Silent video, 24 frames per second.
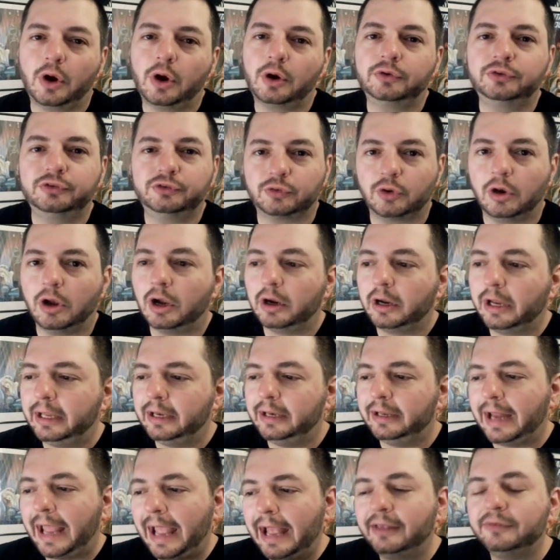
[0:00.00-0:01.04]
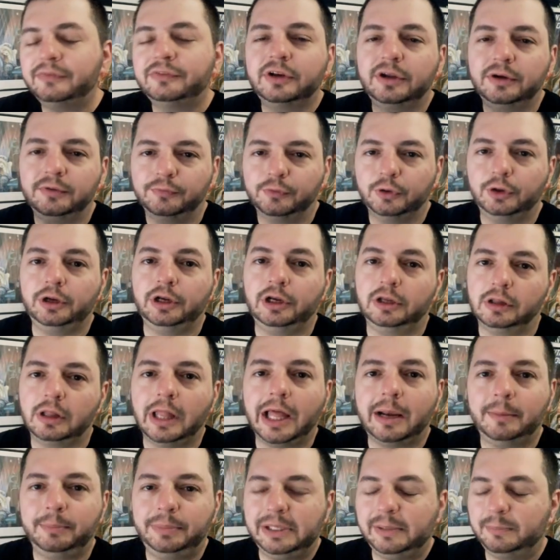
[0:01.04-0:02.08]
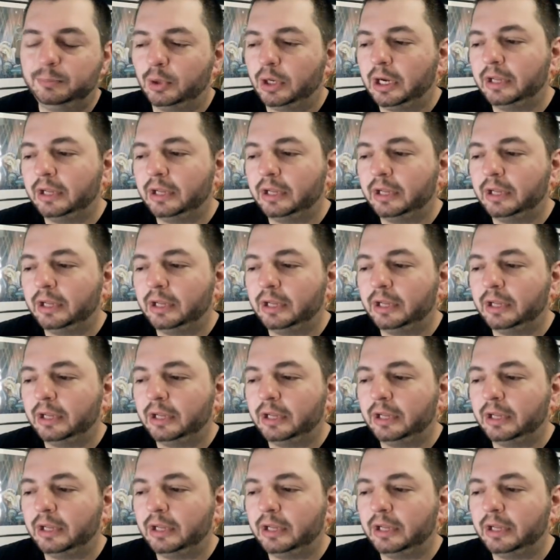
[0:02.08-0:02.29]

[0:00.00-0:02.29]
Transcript: are strong, and it has converted a lot of people.